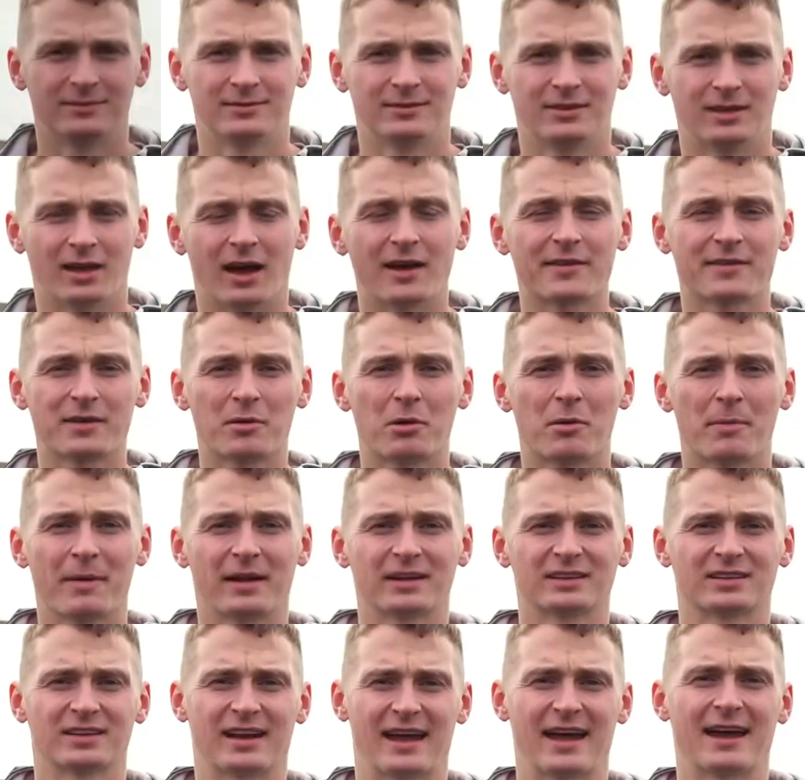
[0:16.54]
I've come
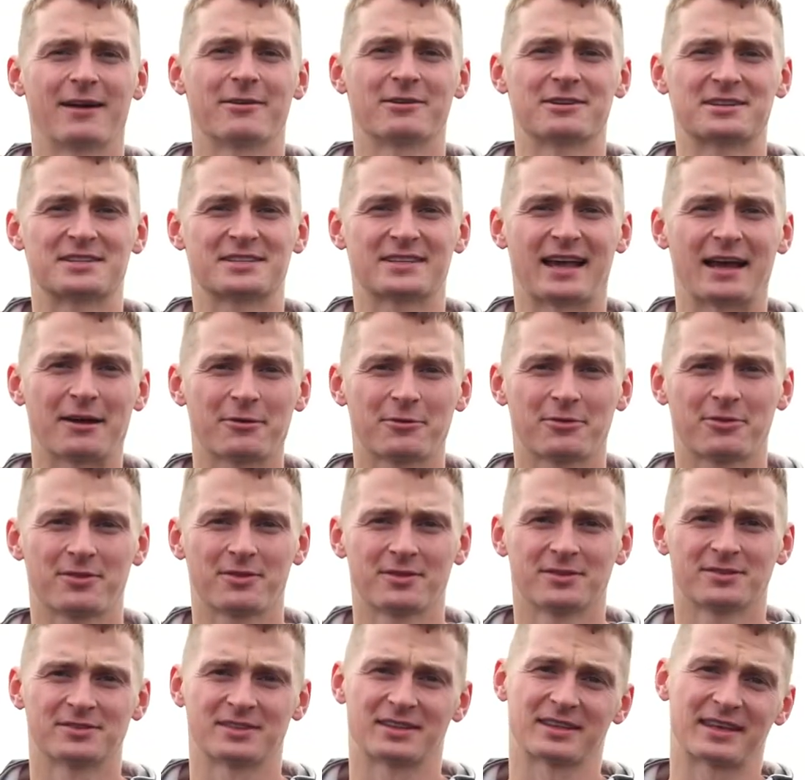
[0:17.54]
about an hour south
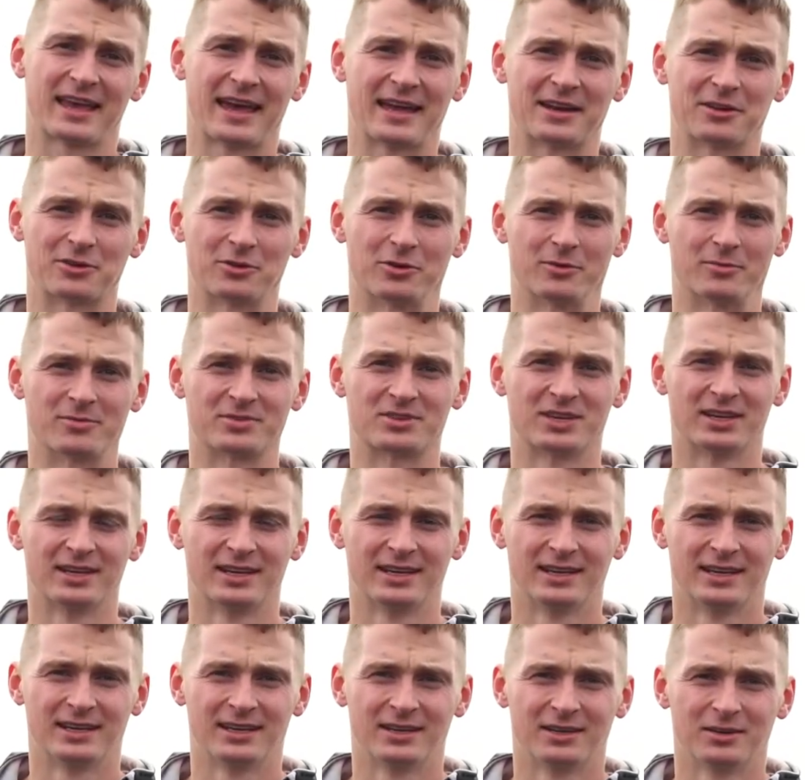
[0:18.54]
to the Cairngorms,
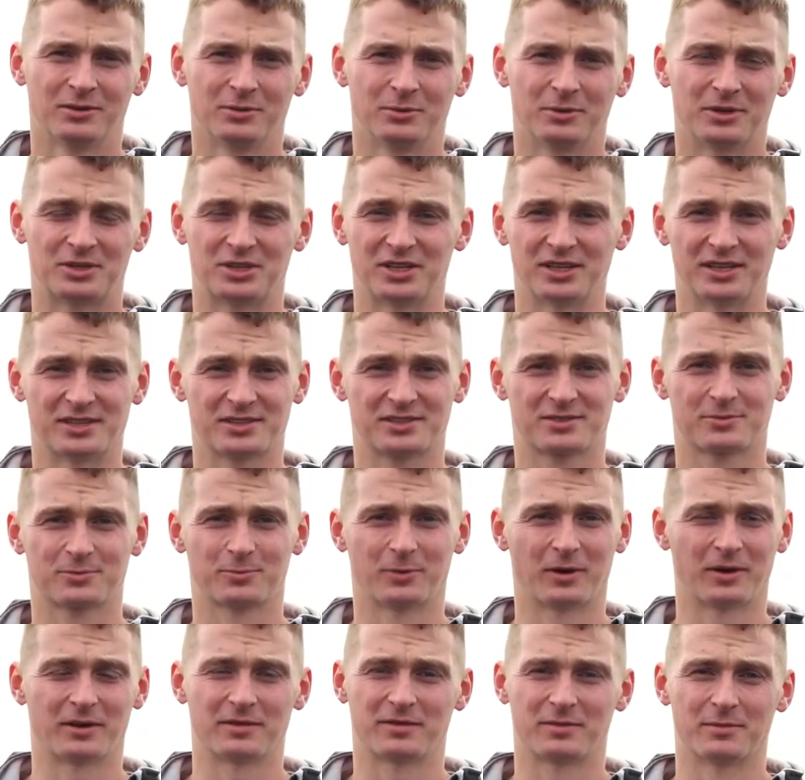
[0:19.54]
which is
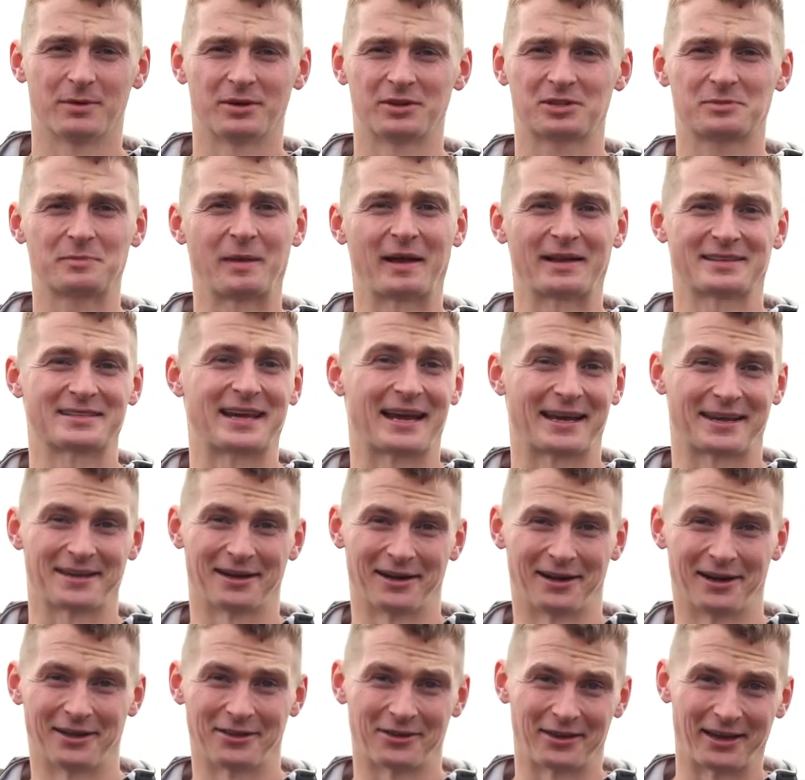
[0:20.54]
one of the most
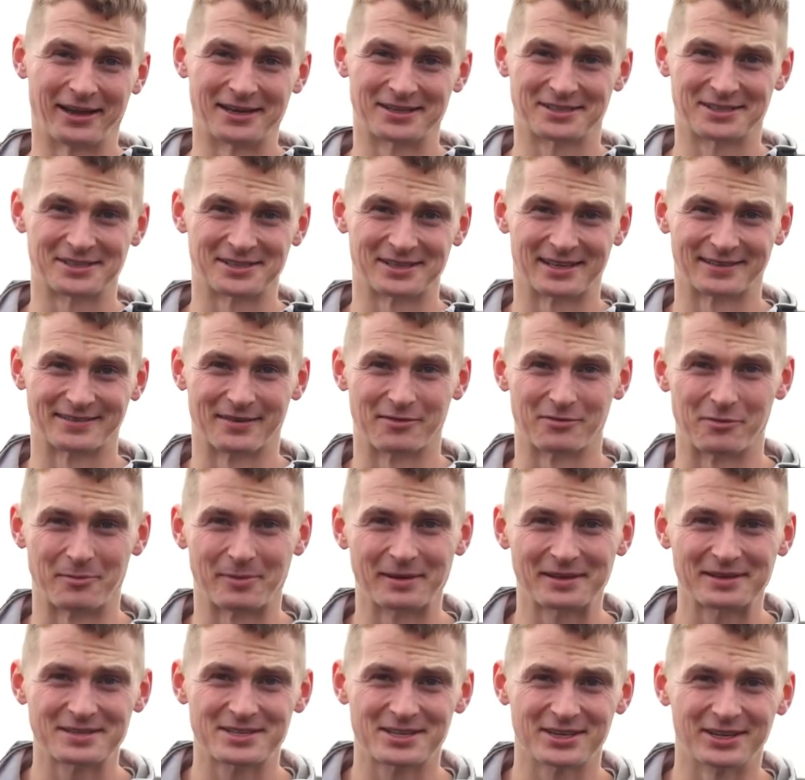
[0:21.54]
spectacular locations I've ever
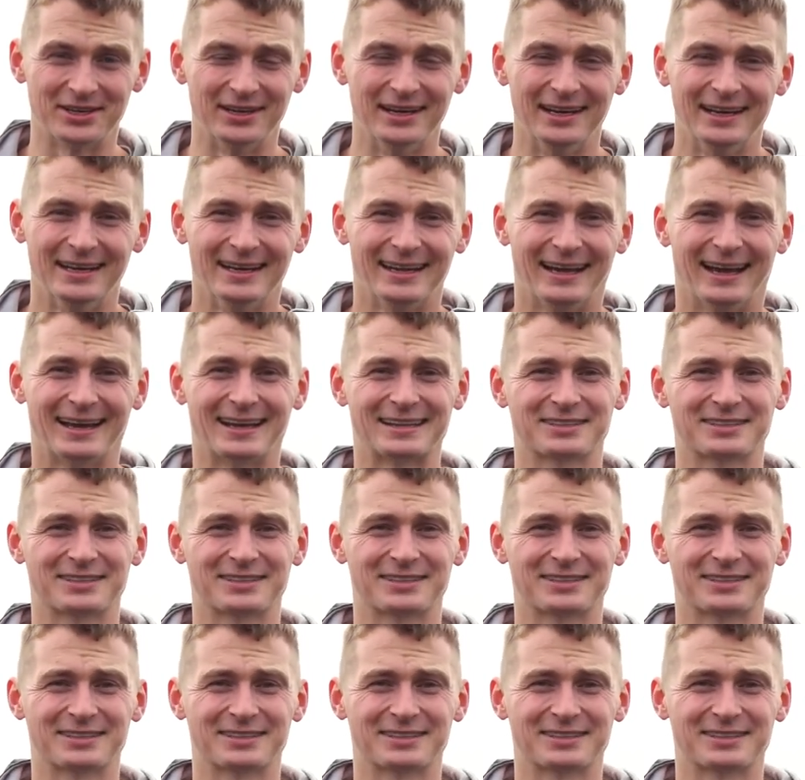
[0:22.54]
been to, and